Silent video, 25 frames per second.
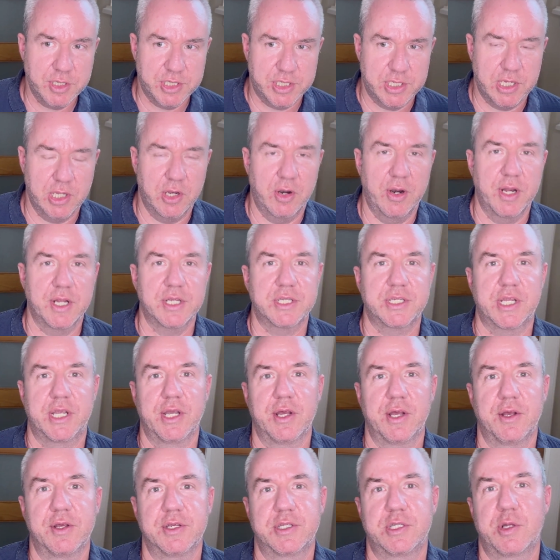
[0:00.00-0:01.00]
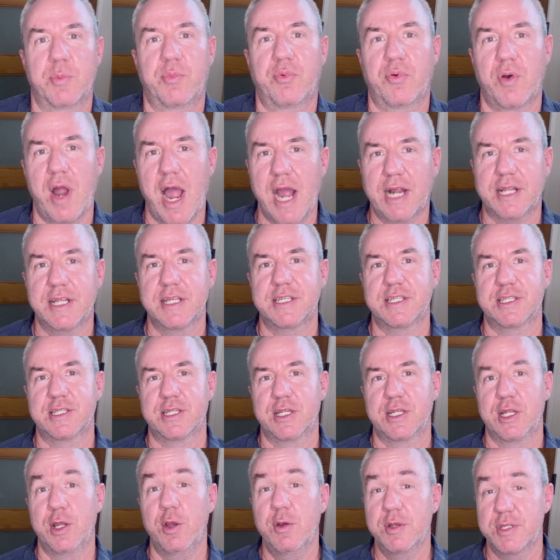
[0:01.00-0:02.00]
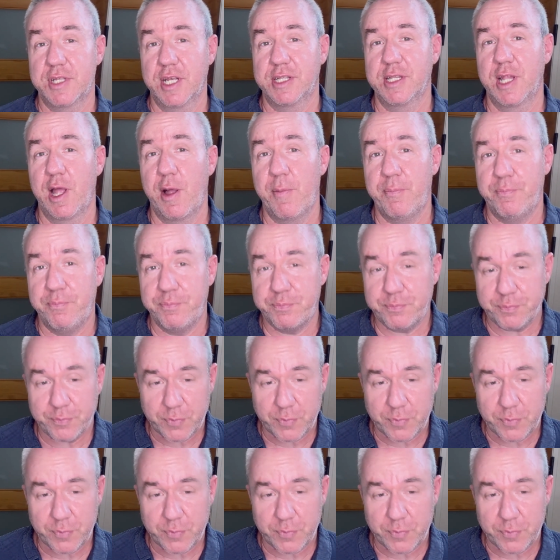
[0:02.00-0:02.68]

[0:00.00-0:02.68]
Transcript: learning skills, to practice using them